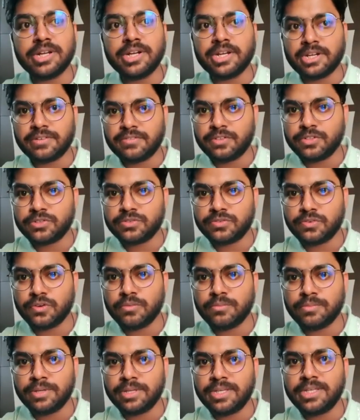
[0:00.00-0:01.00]
interviews
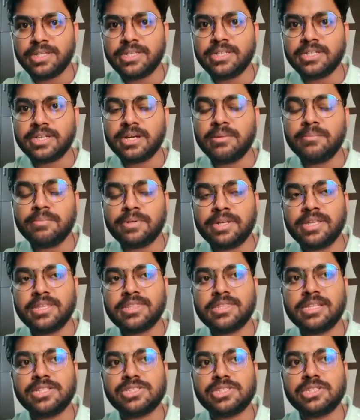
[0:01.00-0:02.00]
for me in
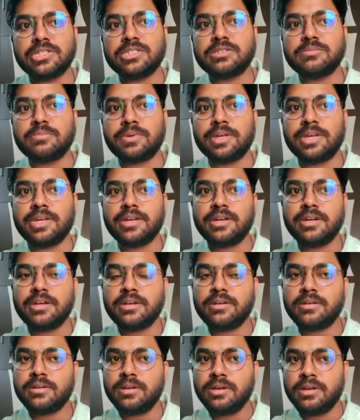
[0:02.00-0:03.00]
companies such as
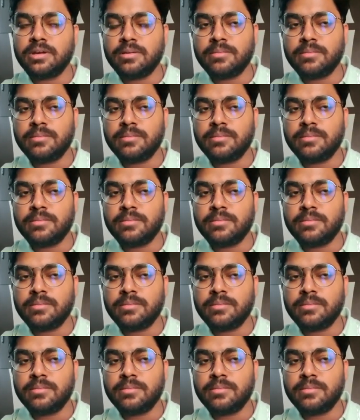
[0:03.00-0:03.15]
Bayer,